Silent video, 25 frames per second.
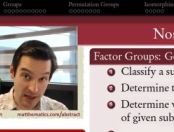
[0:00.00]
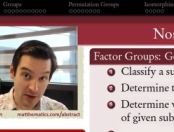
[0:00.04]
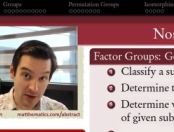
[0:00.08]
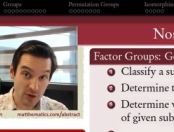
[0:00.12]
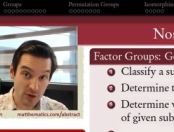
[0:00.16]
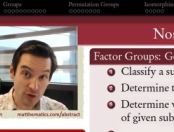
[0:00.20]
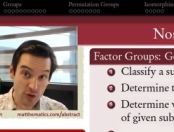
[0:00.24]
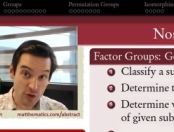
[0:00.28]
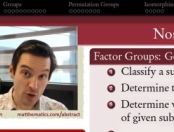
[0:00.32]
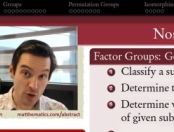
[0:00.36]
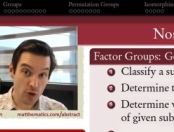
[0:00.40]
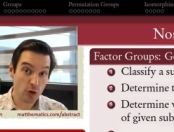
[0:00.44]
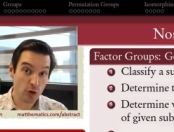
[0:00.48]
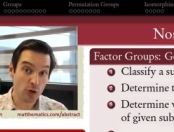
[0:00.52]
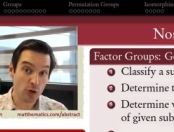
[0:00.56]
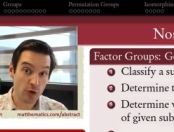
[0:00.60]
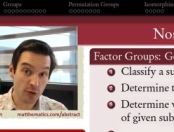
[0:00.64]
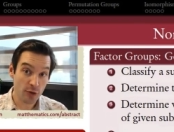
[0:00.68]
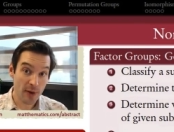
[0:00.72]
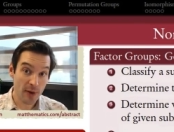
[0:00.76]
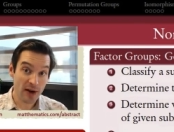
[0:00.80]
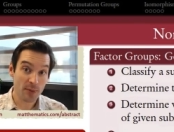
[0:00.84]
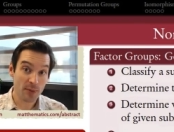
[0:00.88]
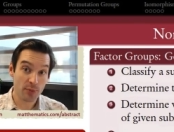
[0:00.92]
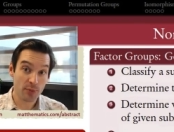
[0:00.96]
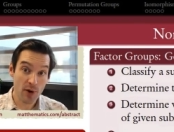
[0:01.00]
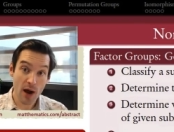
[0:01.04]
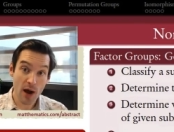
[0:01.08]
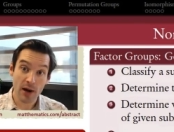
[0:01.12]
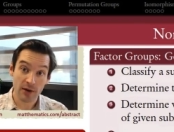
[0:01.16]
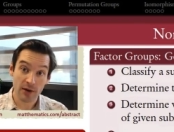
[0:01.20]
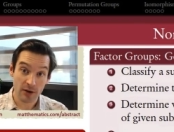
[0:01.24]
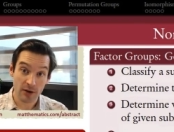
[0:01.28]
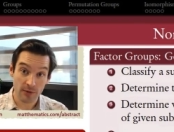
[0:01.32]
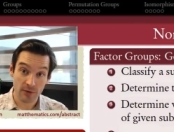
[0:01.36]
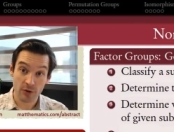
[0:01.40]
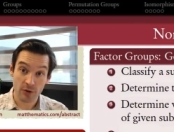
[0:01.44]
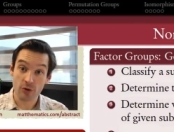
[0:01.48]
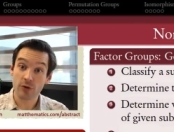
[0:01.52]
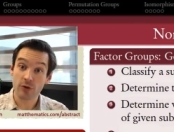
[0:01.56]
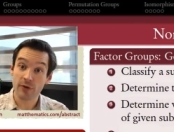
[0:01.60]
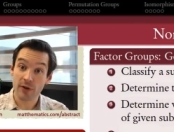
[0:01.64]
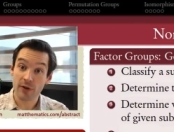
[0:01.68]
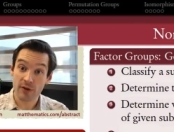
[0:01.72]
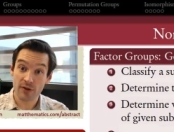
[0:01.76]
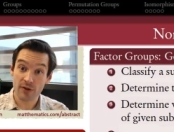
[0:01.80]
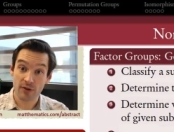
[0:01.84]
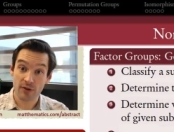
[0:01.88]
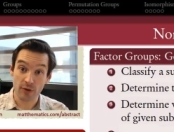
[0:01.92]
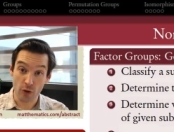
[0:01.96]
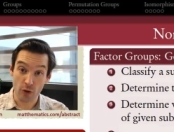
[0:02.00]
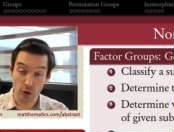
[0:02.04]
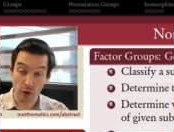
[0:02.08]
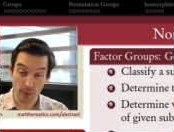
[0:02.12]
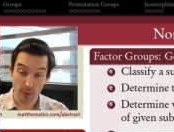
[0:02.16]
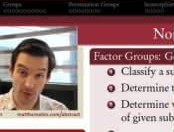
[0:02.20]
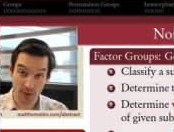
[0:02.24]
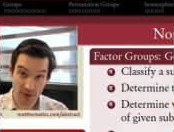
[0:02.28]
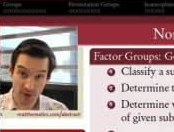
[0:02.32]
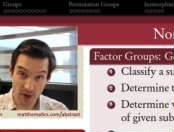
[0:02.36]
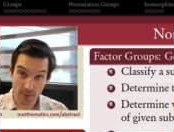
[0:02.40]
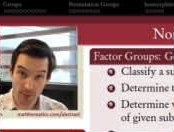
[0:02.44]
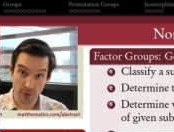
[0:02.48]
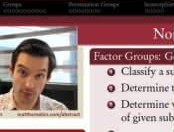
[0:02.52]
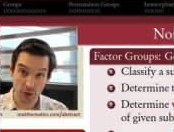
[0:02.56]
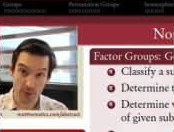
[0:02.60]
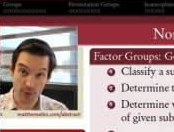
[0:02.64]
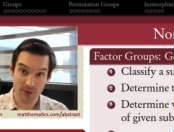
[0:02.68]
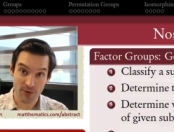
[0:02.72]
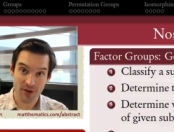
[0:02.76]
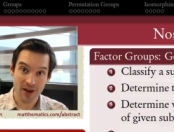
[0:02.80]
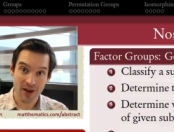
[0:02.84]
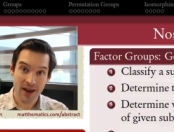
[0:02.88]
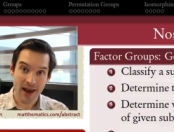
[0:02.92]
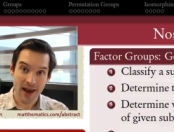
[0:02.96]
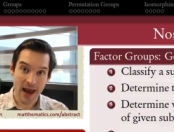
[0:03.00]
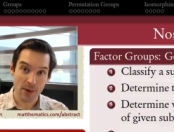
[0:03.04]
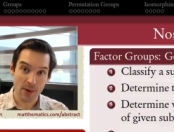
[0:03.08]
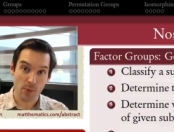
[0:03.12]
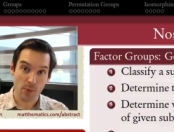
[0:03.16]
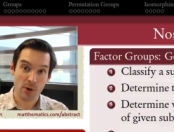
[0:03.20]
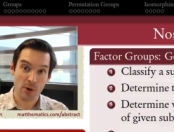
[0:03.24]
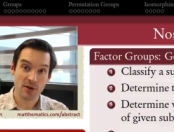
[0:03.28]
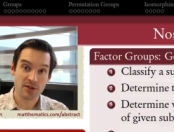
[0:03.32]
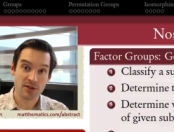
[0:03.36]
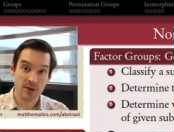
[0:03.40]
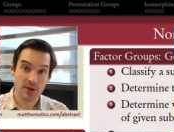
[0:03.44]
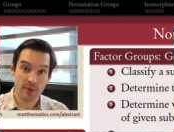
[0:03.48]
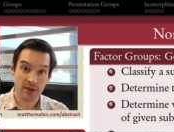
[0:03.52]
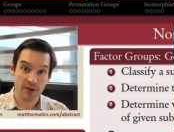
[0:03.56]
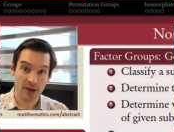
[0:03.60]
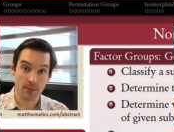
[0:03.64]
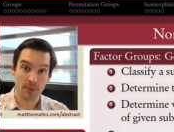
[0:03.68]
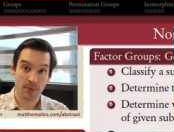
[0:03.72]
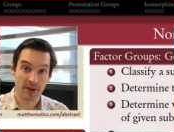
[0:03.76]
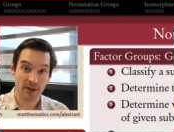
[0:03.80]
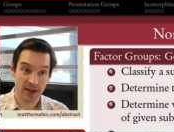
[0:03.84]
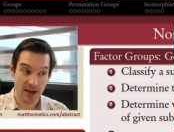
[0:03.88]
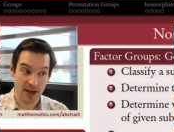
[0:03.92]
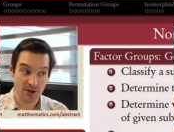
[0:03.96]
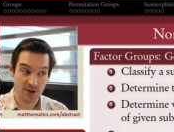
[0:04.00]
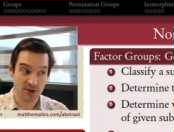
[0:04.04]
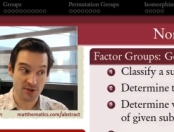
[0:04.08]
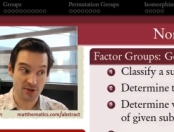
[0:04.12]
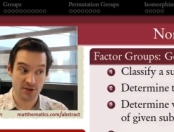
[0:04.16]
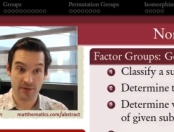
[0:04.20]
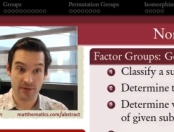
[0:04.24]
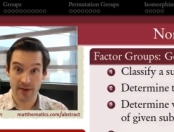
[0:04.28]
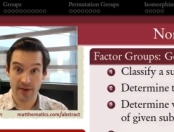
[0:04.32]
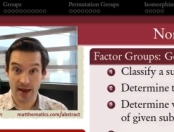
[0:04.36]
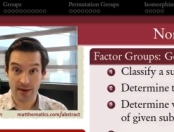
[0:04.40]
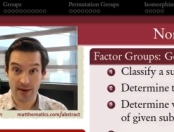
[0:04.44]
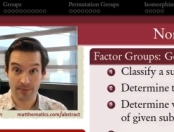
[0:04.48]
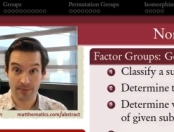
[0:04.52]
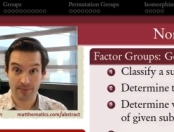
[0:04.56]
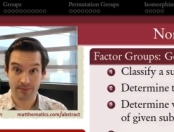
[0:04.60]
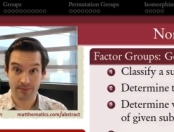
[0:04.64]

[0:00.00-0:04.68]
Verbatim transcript: internal direct product of two of its normal subgroups, and what are some of the implications of that.